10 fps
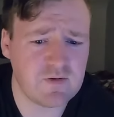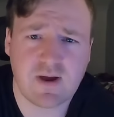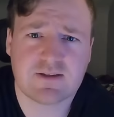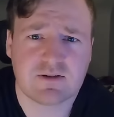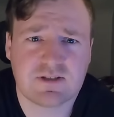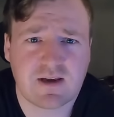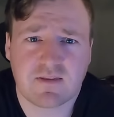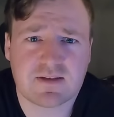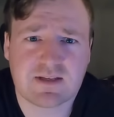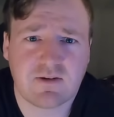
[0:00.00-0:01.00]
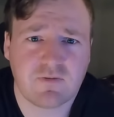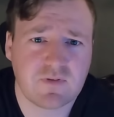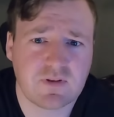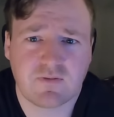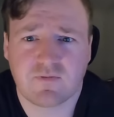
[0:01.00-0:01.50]
you guys are checking out
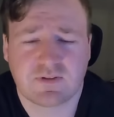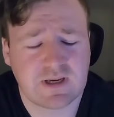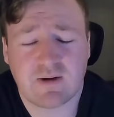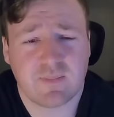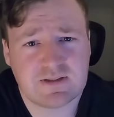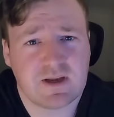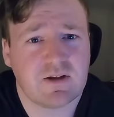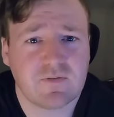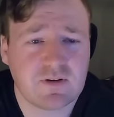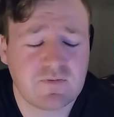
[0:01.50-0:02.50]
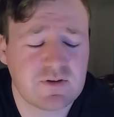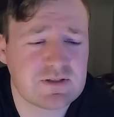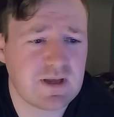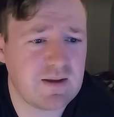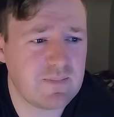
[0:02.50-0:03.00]
my channel for the
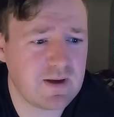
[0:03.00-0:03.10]
first time,